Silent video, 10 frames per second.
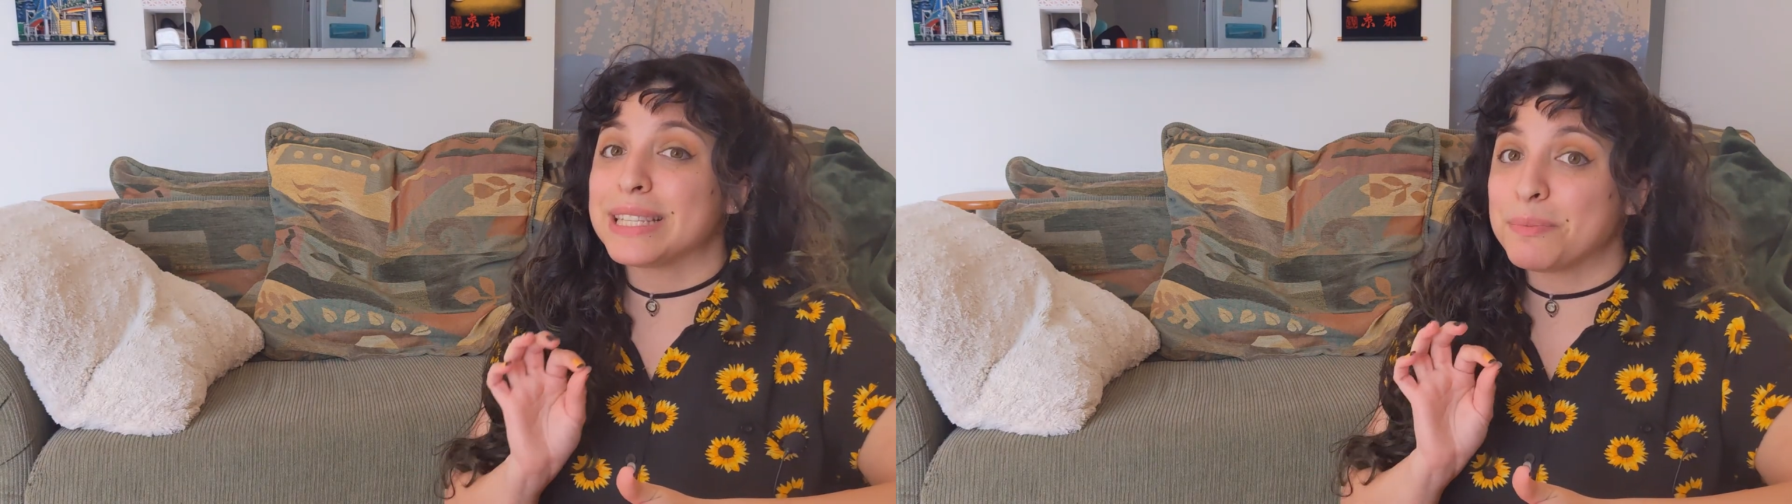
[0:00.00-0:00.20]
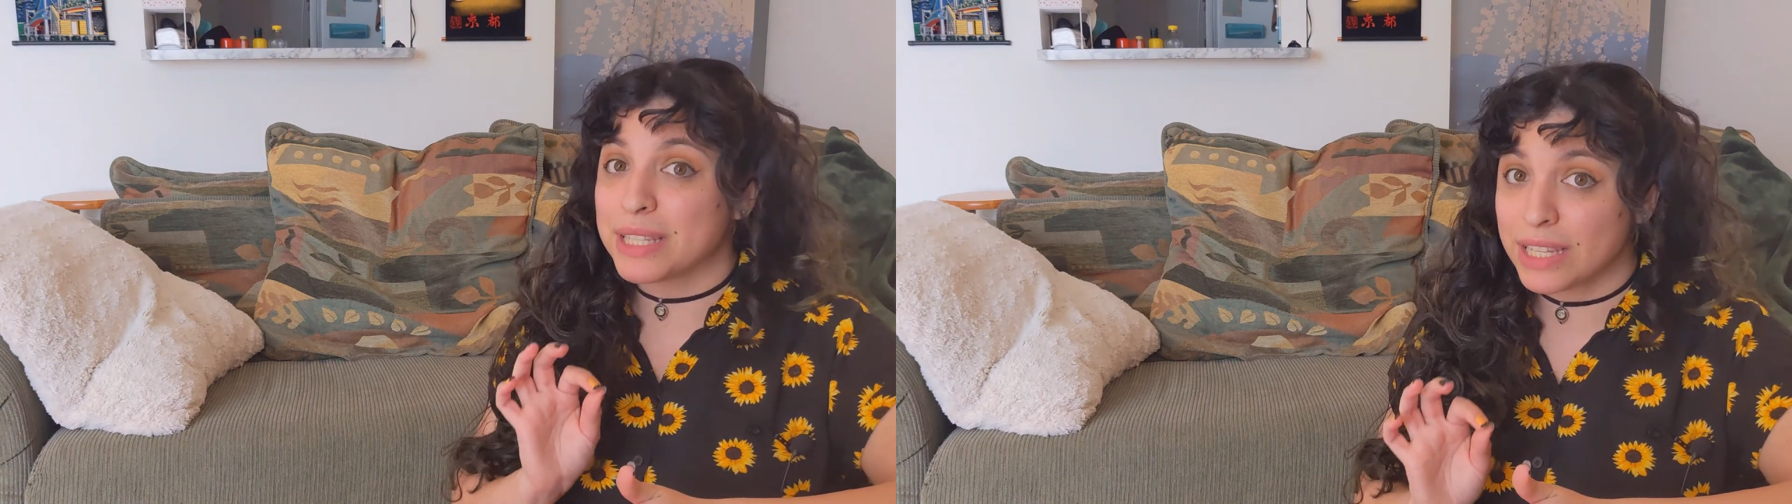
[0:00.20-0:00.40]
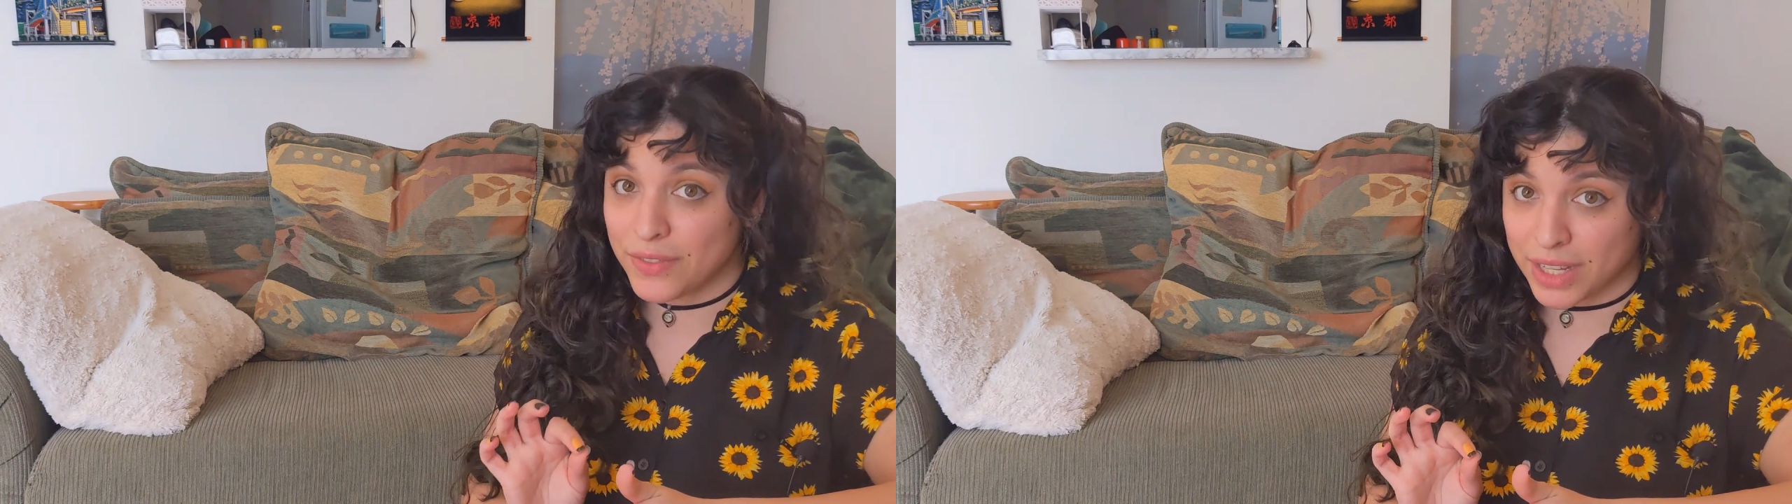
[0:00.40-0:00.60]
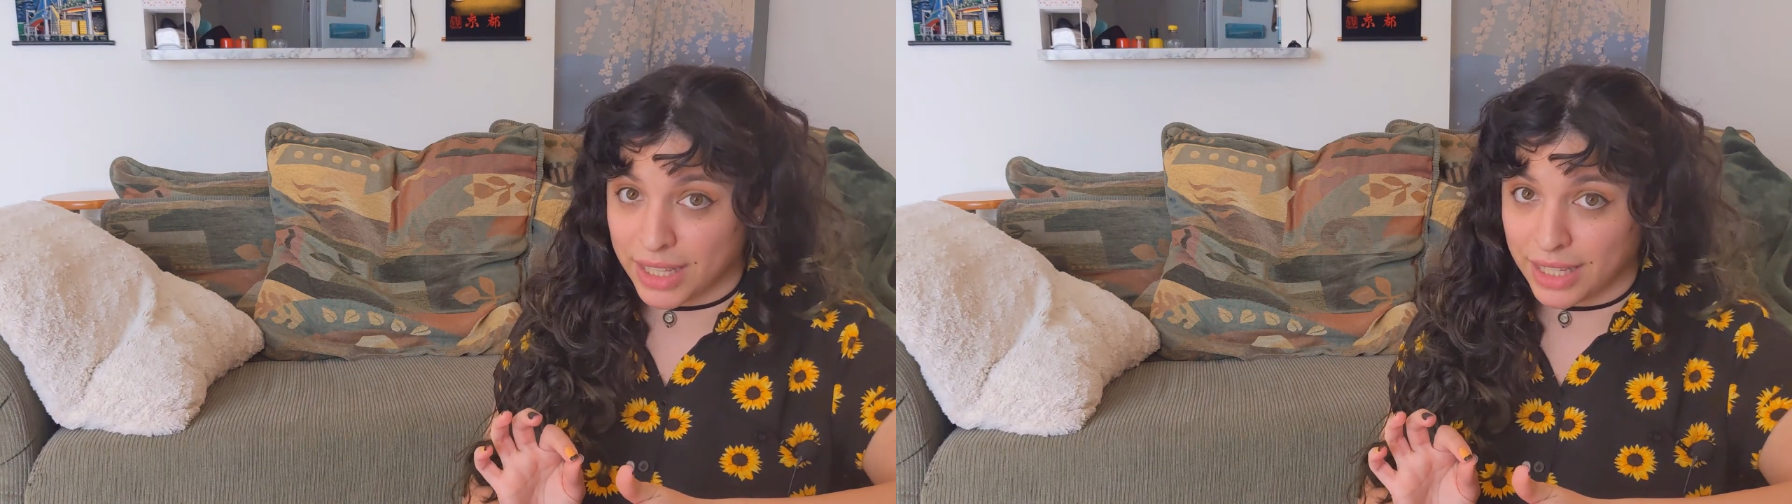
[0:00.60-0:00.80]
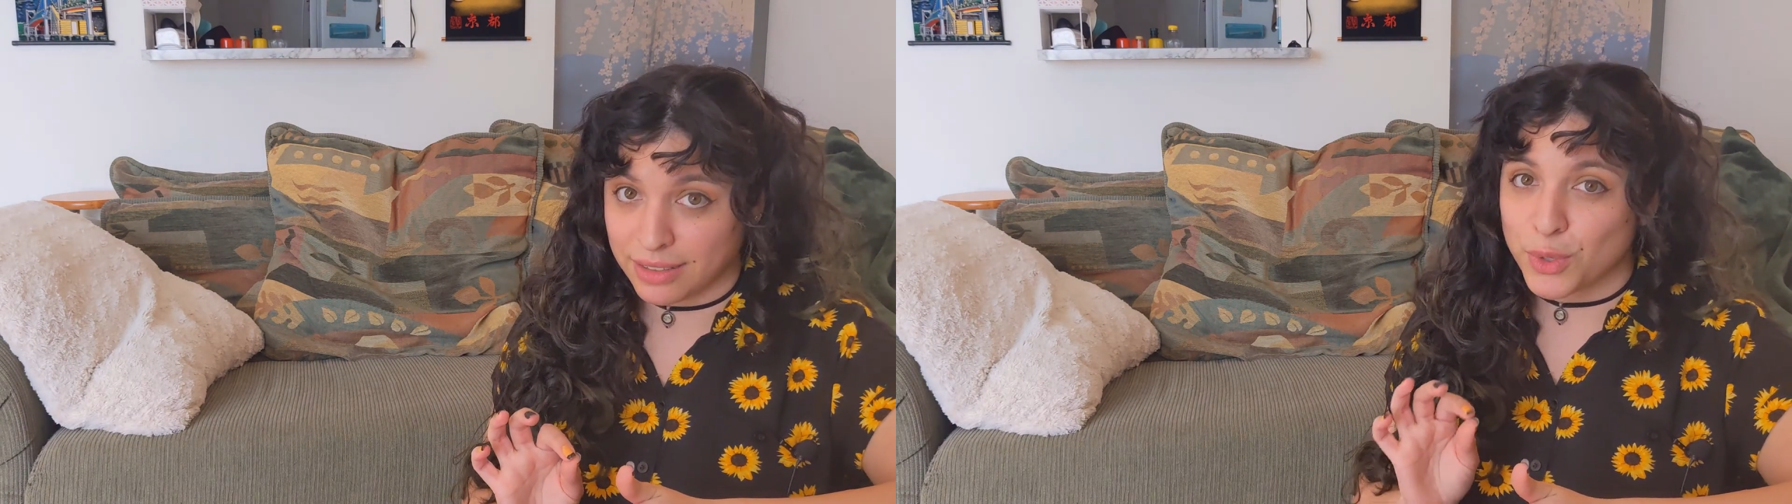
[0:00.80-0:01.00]

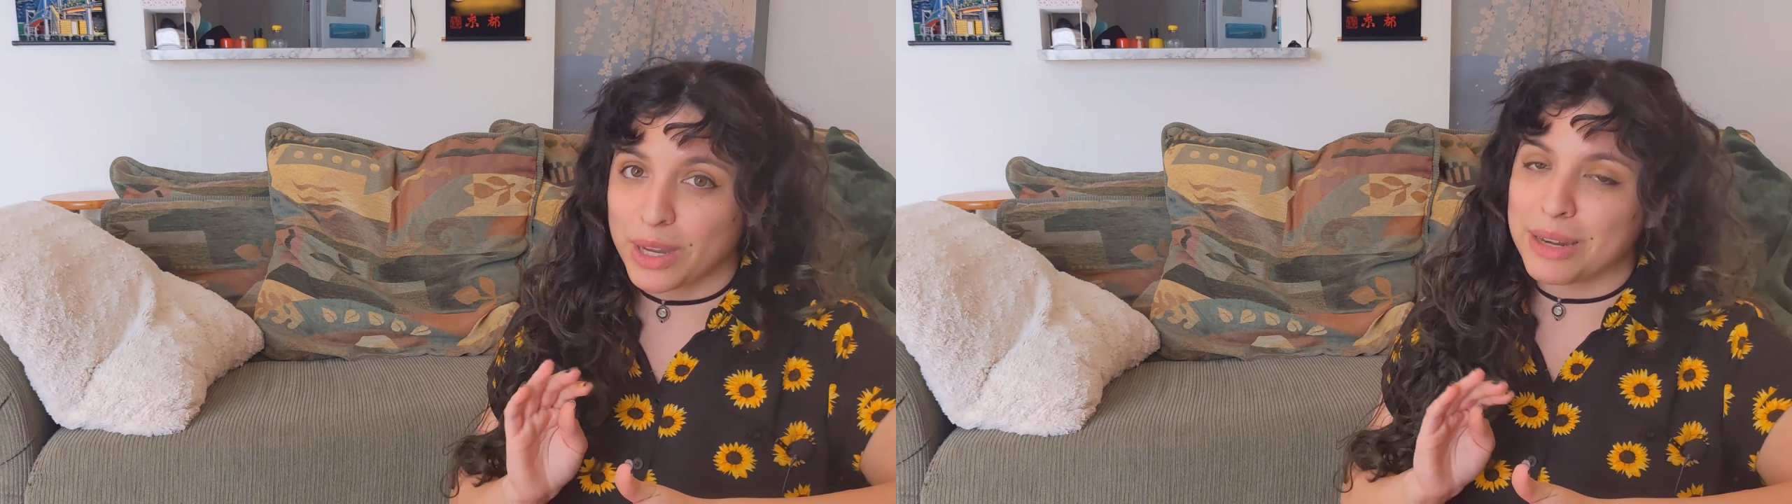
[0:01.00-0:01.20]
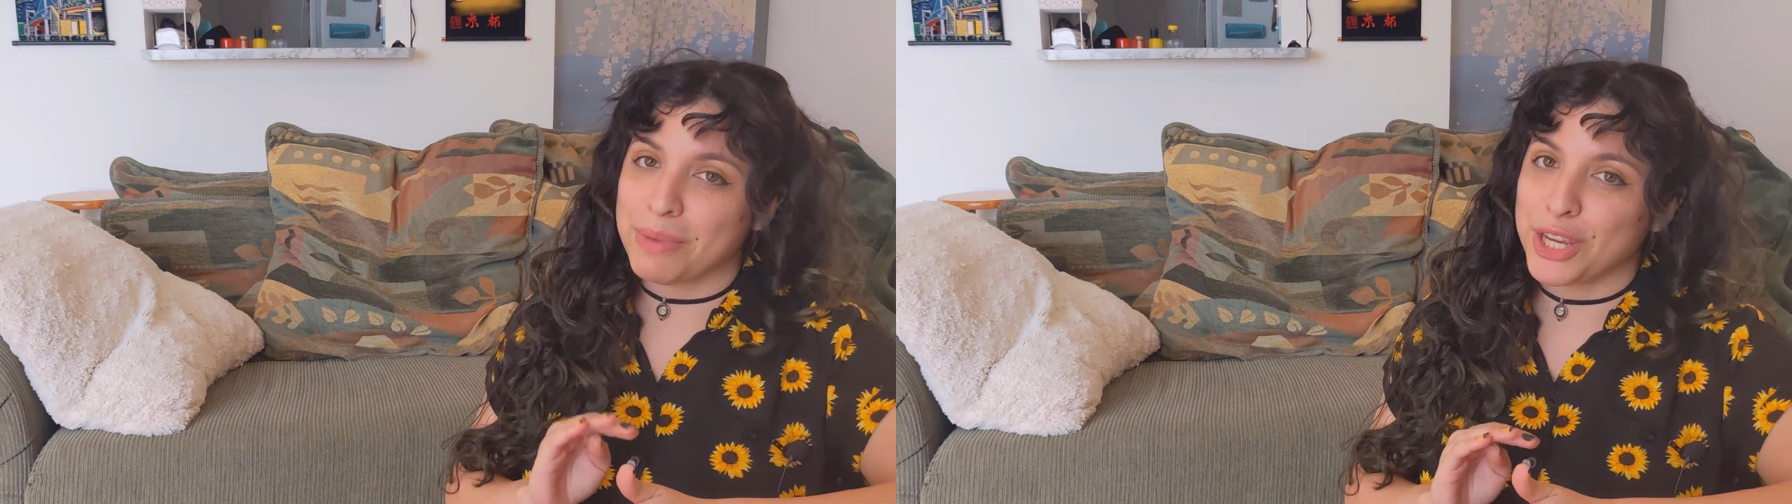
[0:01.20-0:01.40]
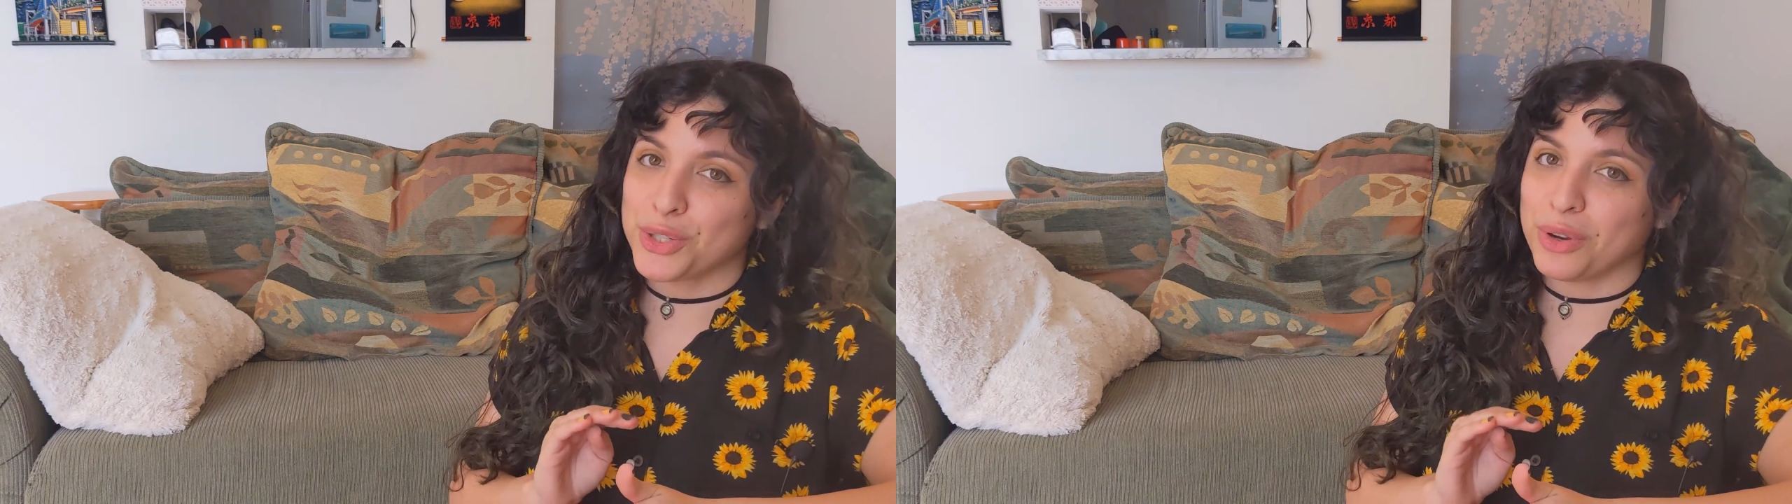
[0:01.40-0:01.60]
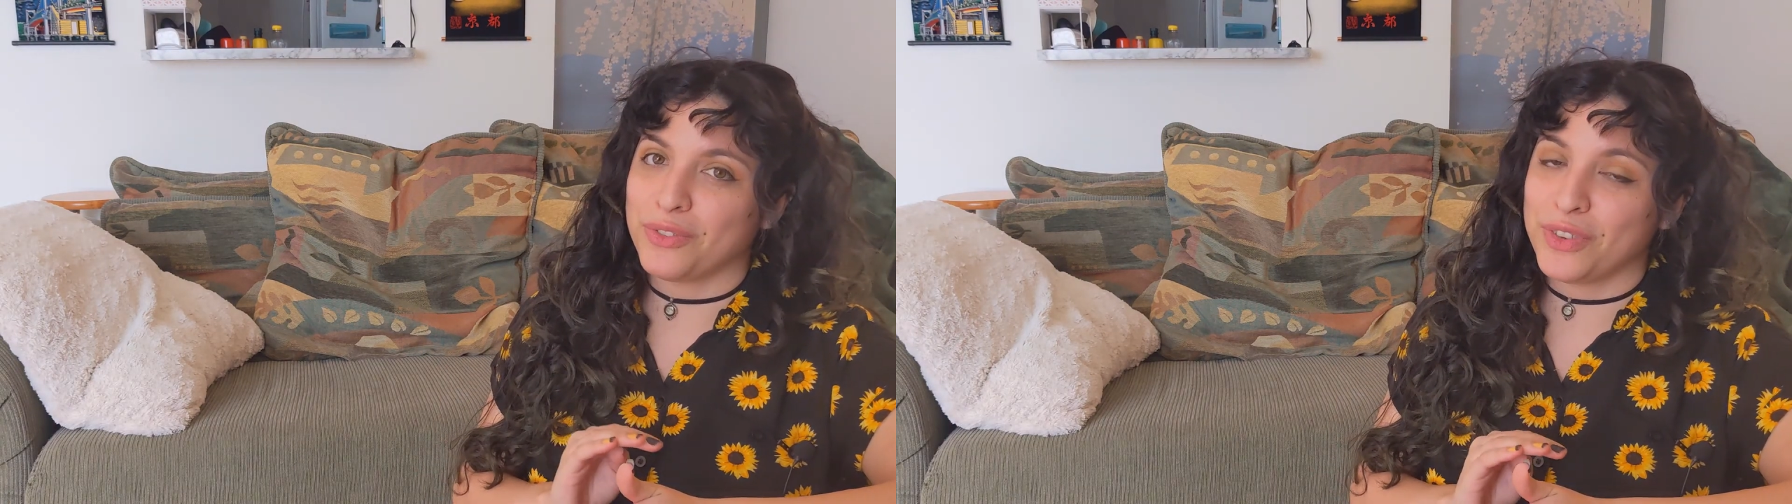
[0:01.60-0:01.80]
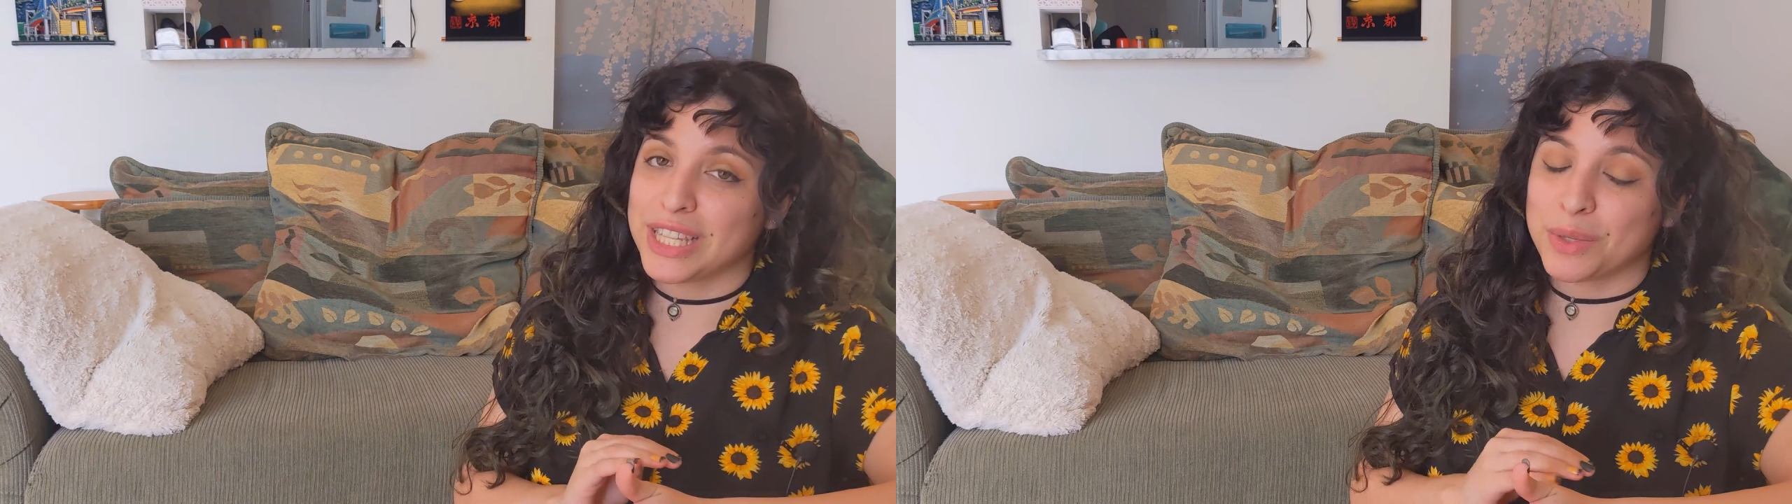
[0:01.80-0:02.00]
specifically, so I can make sure it
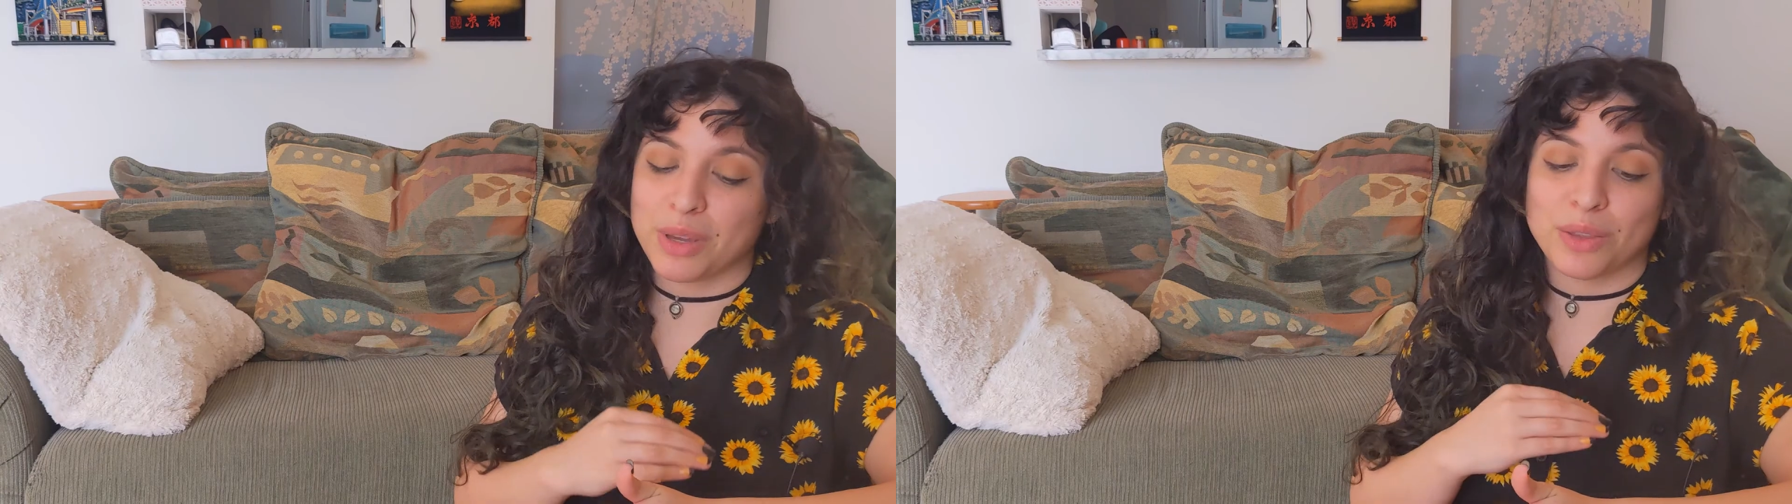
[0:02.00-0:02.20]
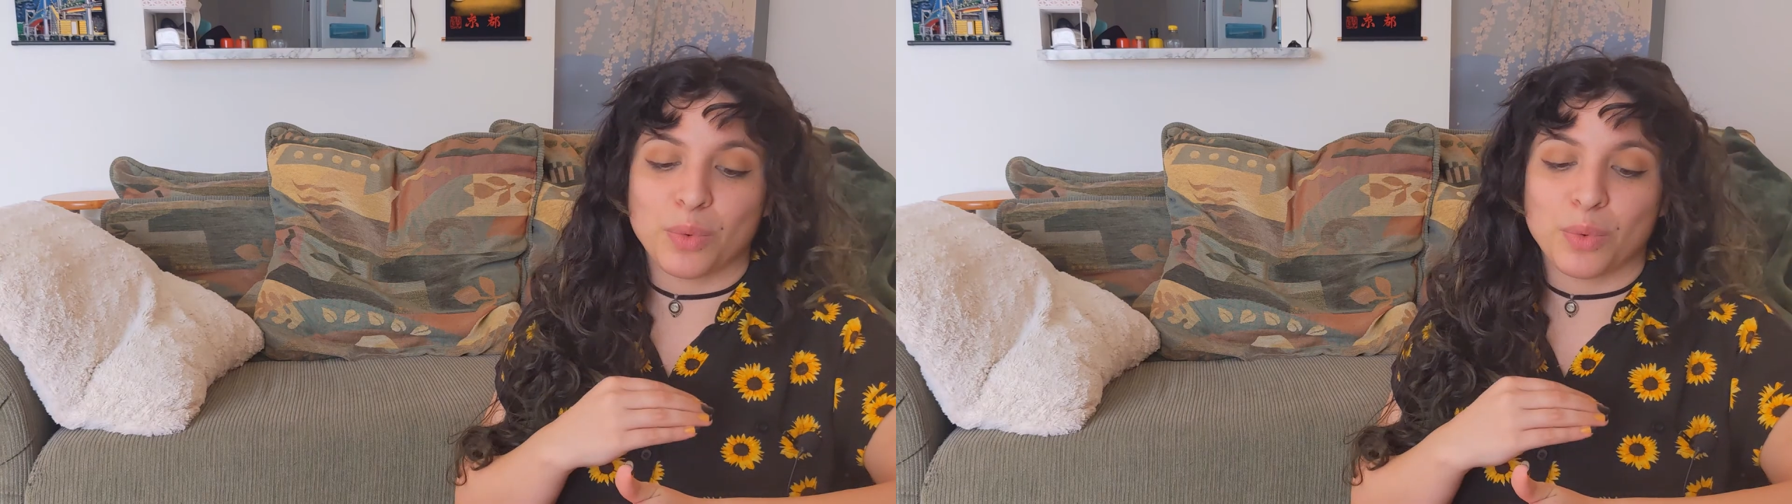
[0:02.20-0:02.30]
fits with